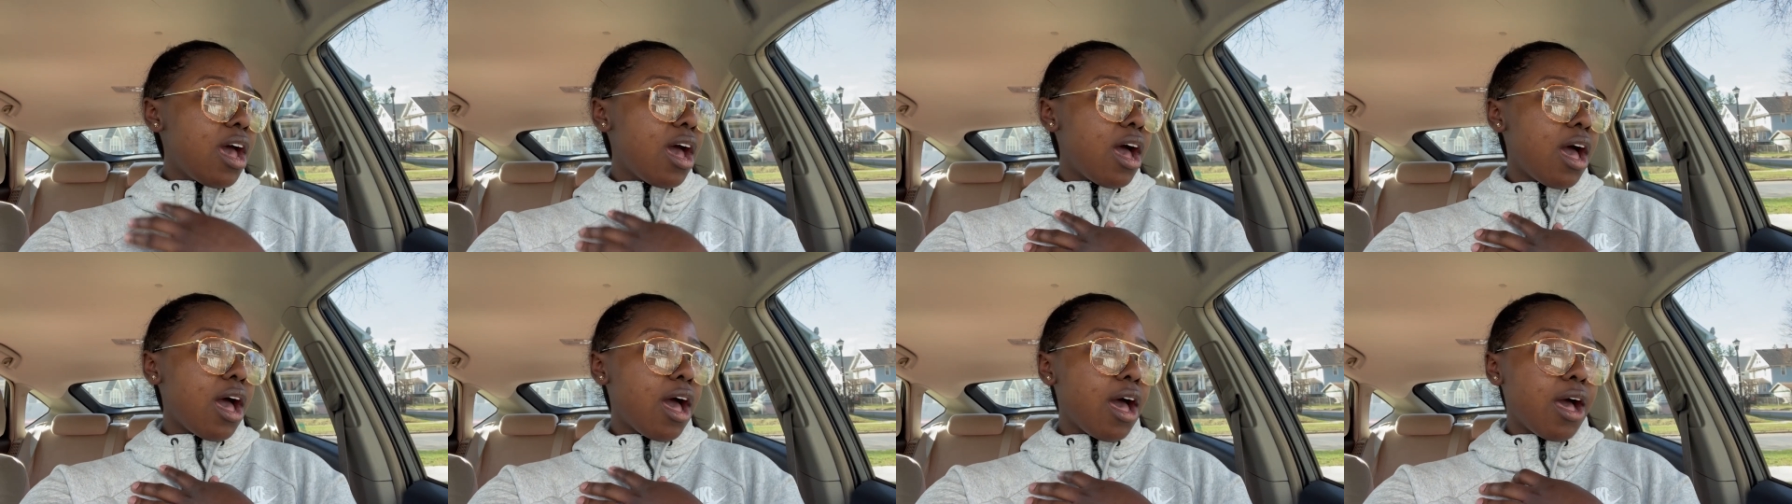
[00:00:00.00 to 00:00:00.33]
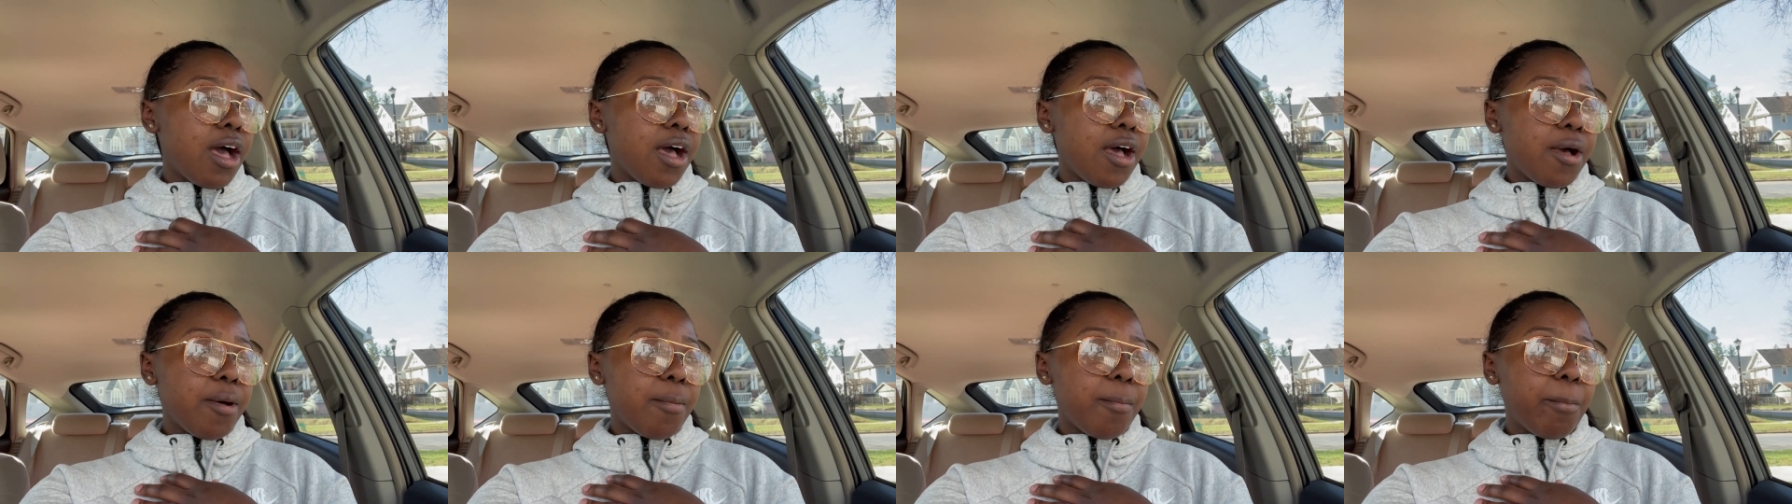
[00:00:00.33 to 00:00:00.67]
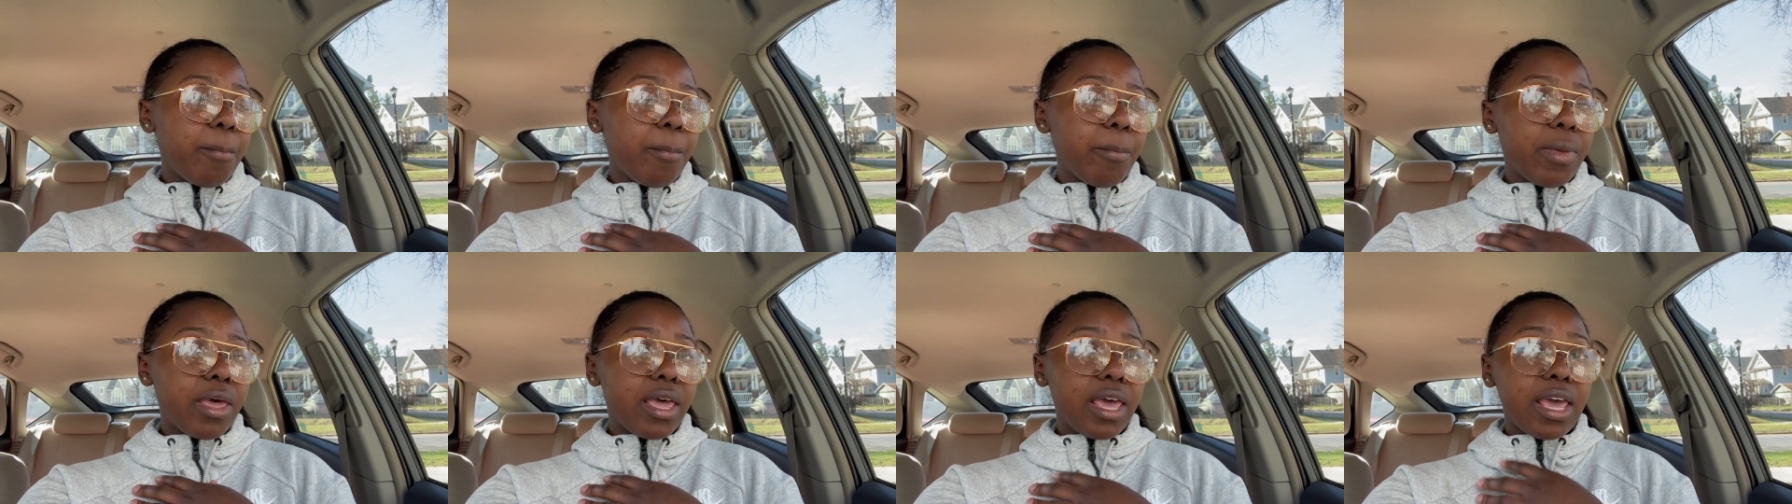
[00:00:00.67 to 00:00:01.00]

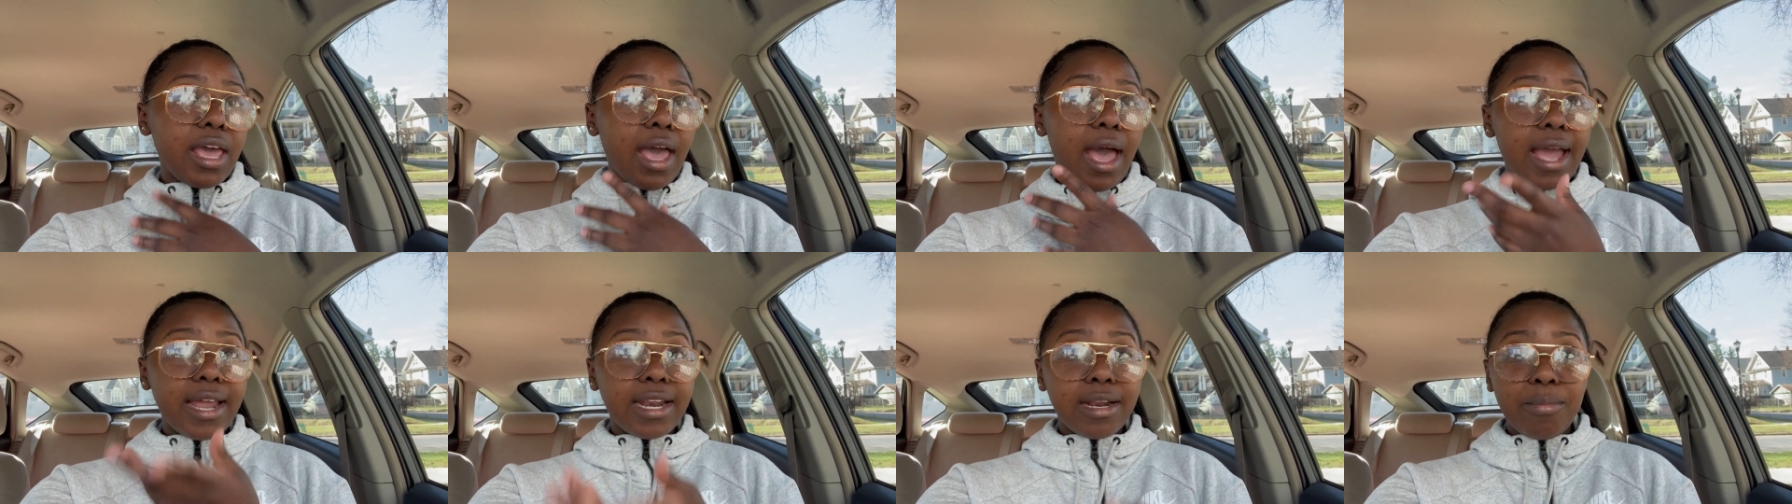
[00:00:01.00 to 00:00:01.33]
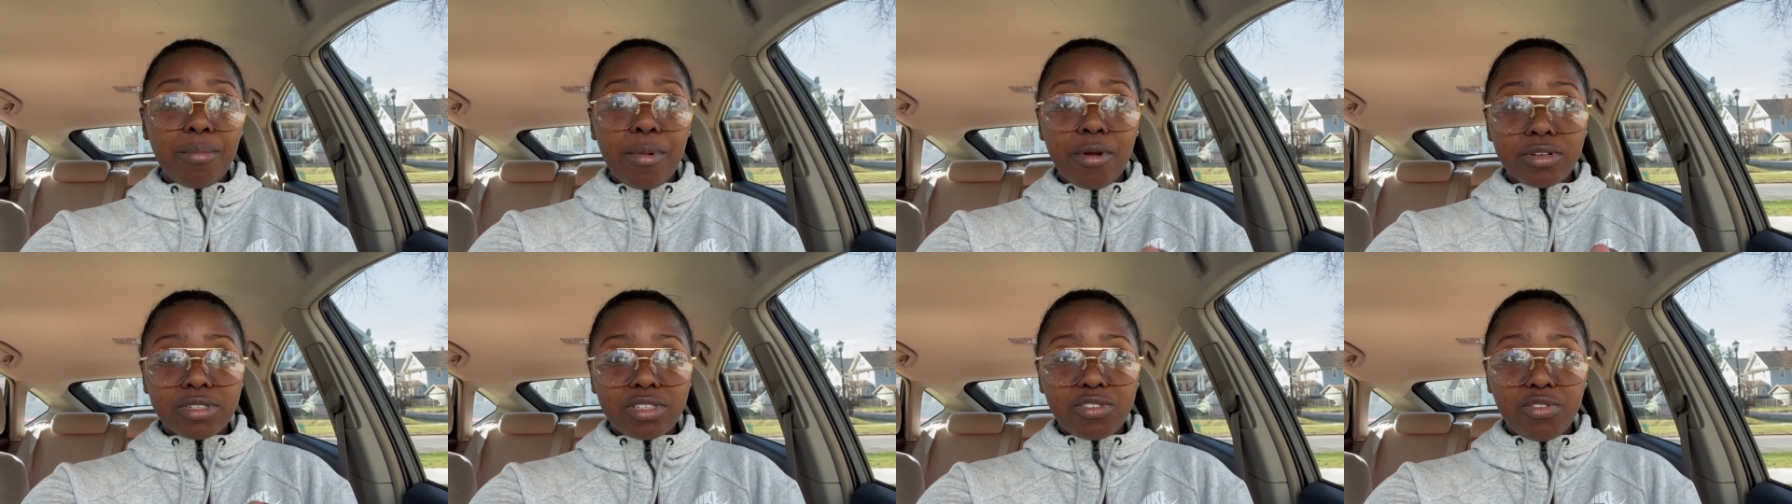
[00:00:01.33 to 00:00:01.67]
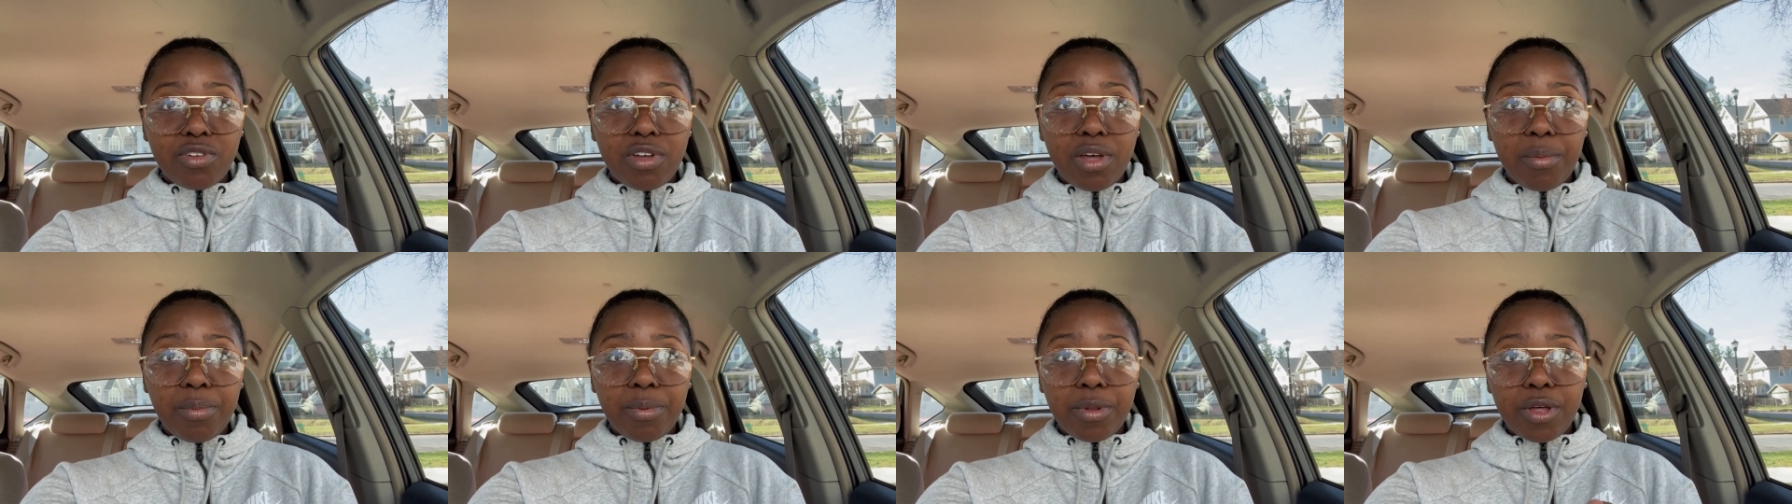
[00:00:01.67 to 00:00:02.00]
I didn't post
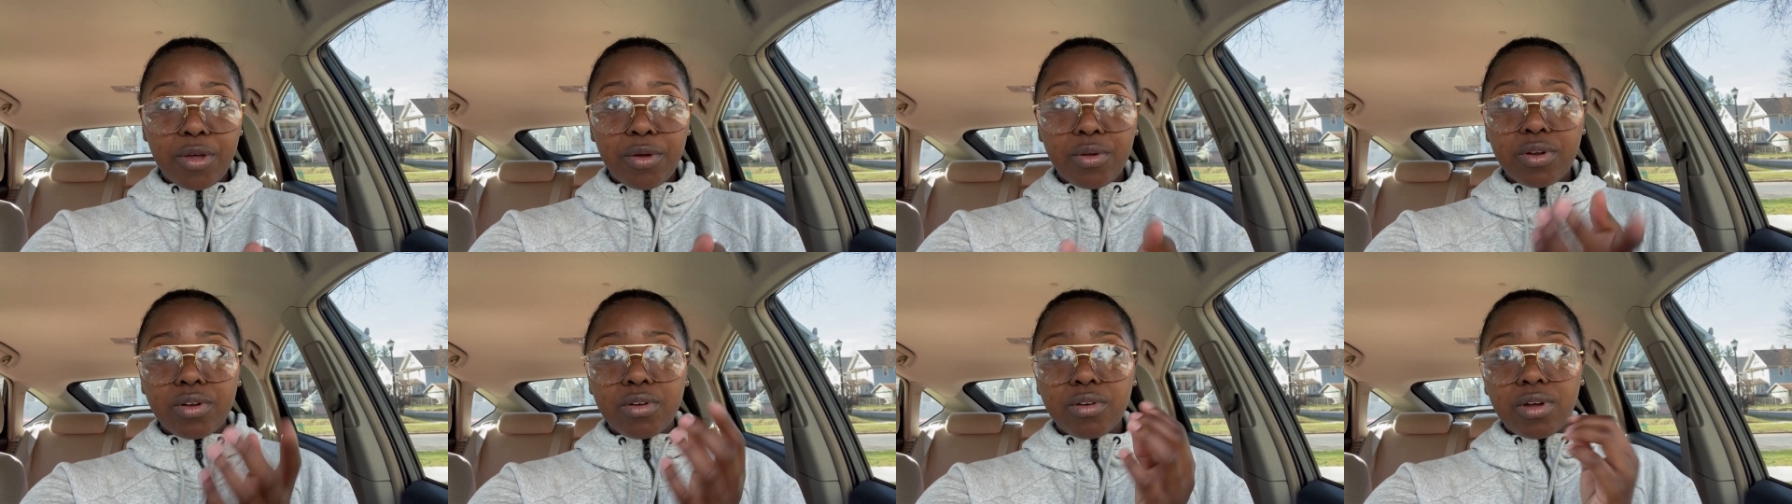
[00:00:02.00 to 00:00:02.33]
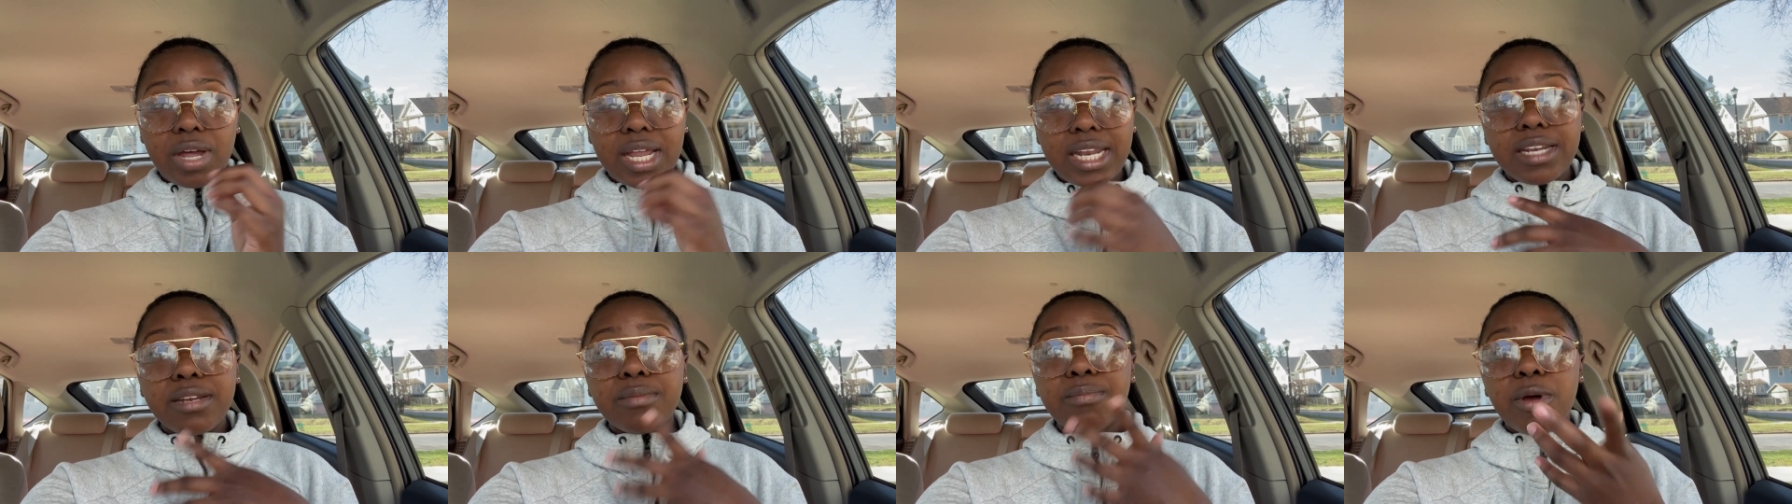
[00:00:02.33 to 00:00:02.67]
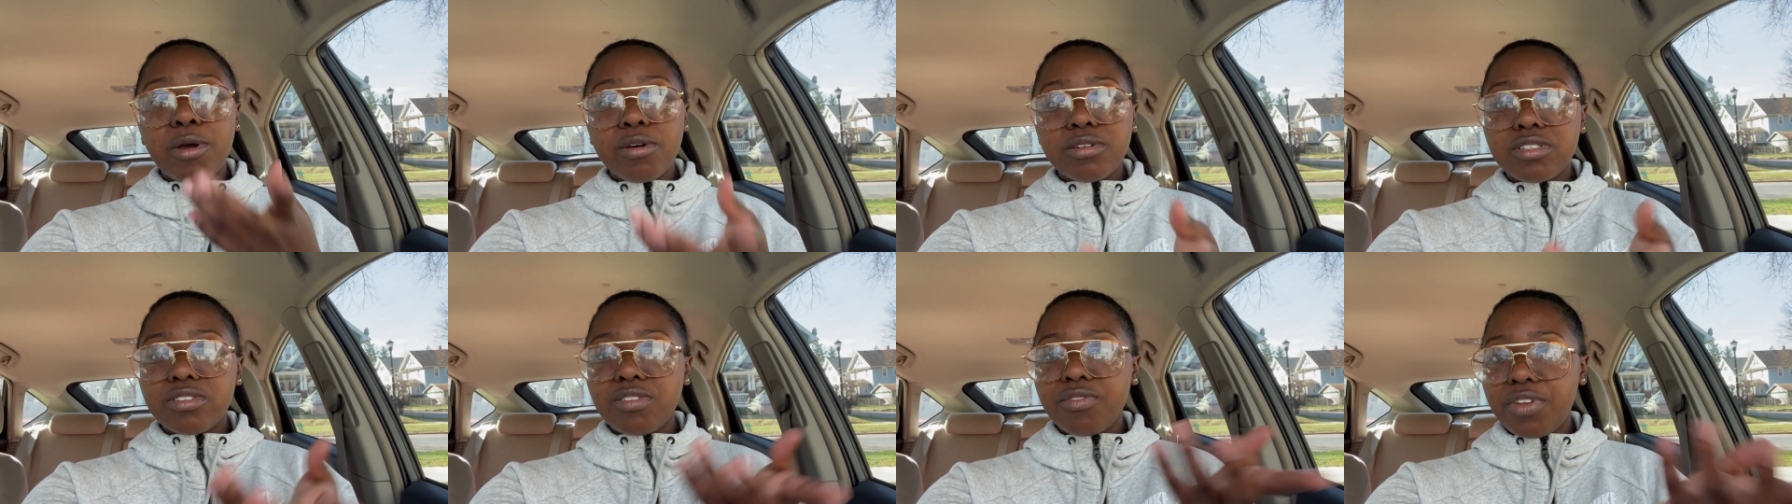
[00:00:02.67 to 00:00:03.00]

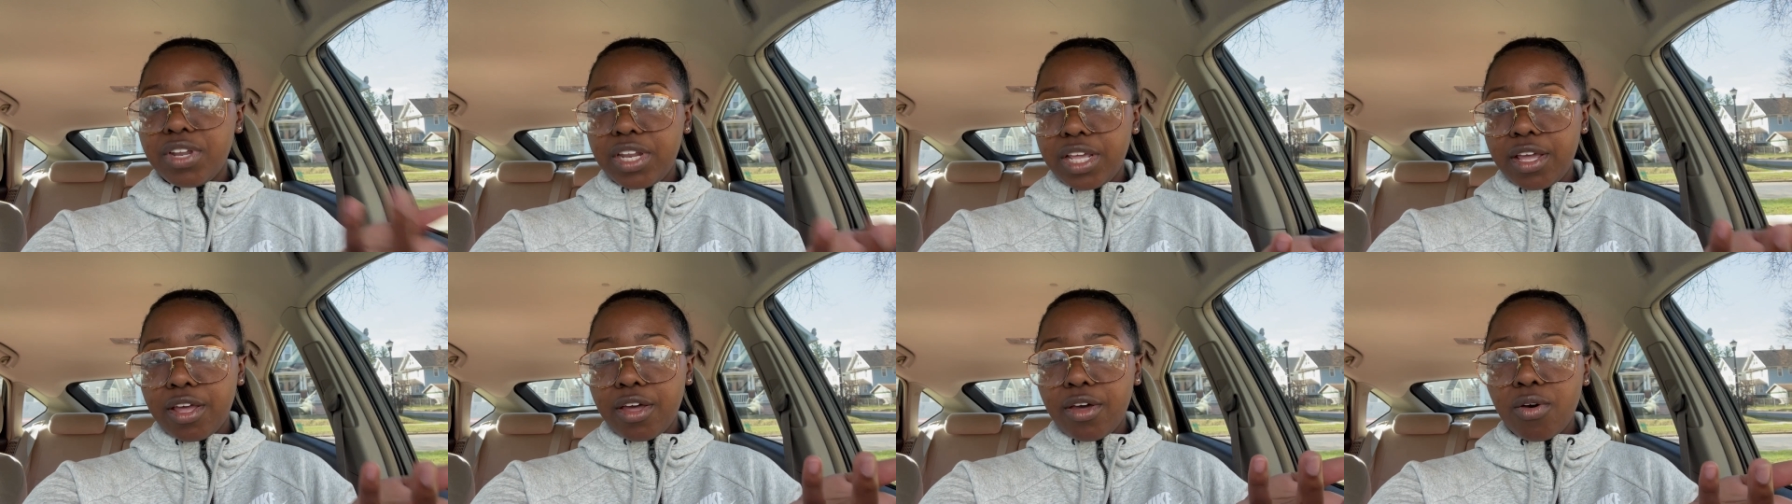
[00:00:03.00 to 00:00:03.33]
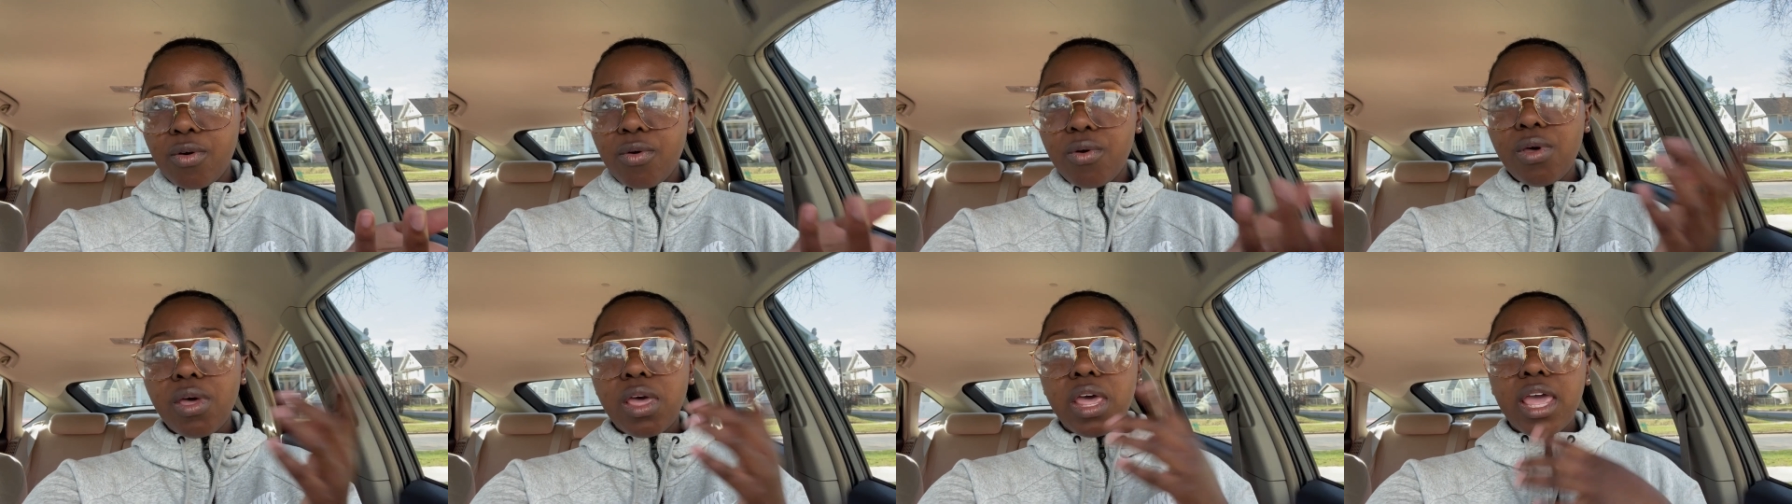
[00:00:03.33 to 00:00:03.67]
the video.